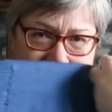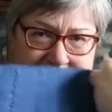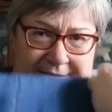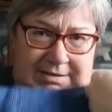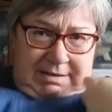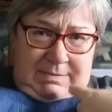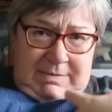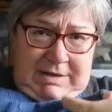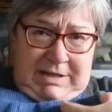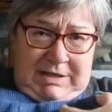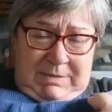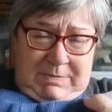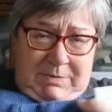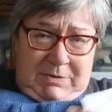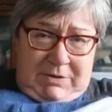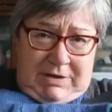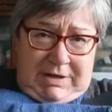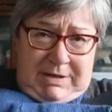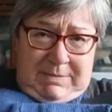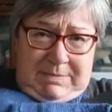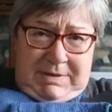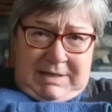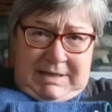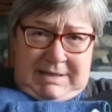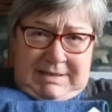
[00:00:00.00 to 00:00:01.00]
because I made the
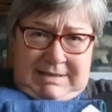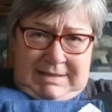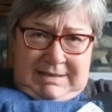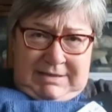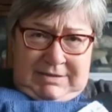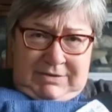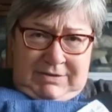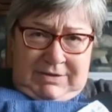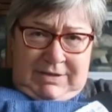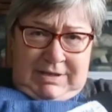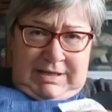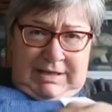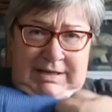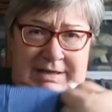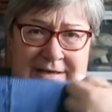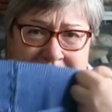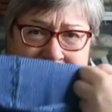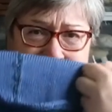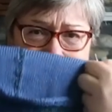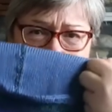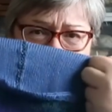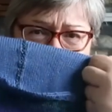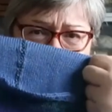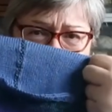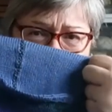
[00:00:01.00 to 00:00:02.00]
pocket pieces on the
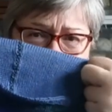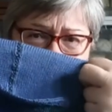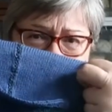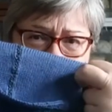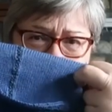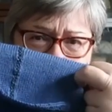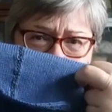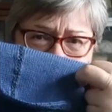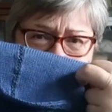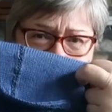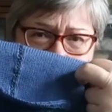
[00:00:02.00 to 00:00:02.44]
machines as